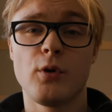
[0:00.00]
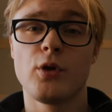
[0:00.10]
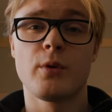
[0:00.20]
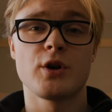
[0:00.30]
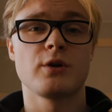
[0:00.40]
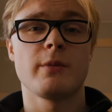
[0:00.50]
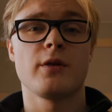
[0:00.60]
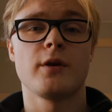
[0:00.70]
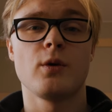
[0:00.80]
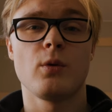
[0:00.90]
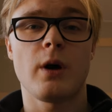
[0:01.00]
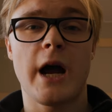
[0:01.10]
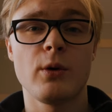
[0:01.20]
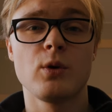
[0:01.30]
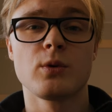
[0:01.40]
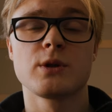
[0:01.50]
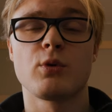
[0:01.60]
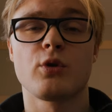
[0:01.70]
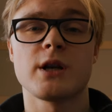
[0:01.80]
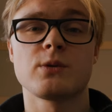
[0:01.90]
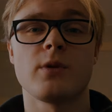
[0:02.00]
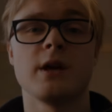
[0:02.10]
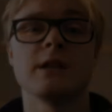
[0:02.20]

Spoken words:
for the Russian method, how you want to progress with